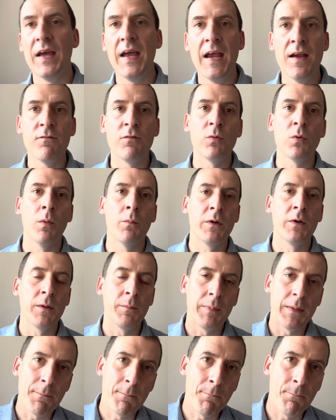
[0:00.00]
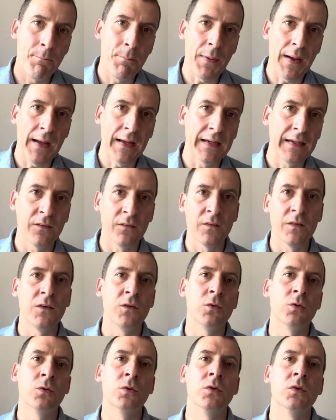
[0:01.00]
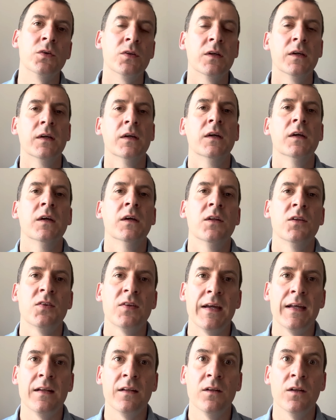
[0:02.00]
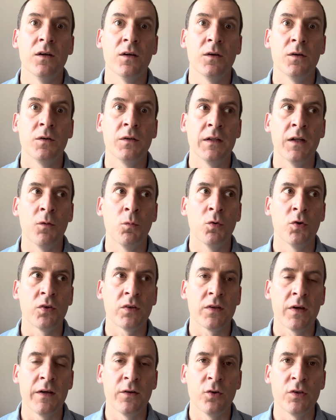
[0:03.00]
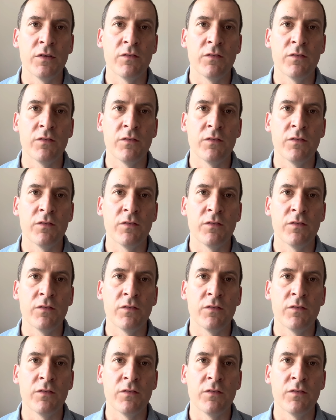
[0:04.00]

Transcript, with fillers: everyone would have been banging on the doors saying, look, you know, what's going on?